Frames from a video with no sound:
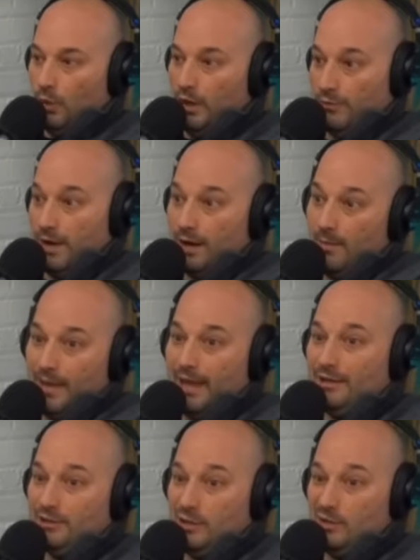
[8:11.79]
we
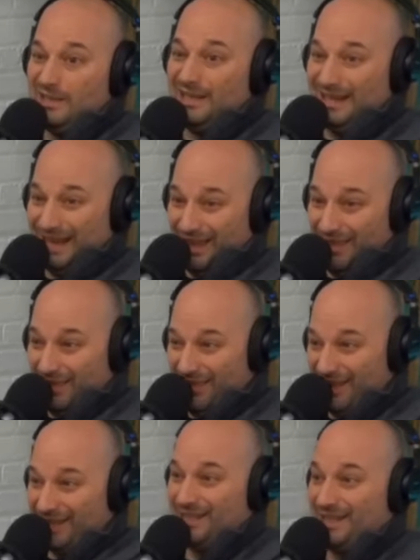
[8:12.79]
recommend using
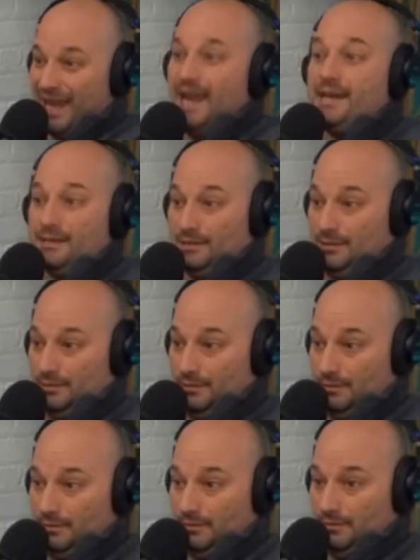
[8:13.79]
this
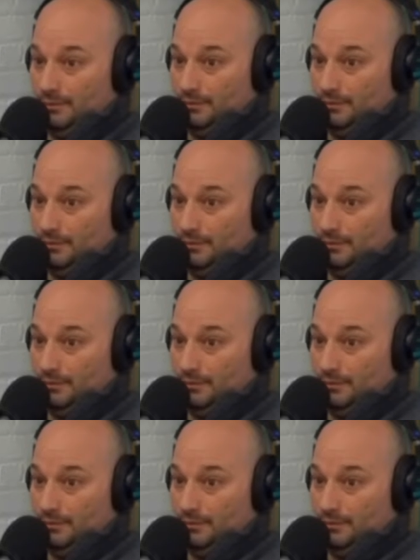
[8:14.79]
case,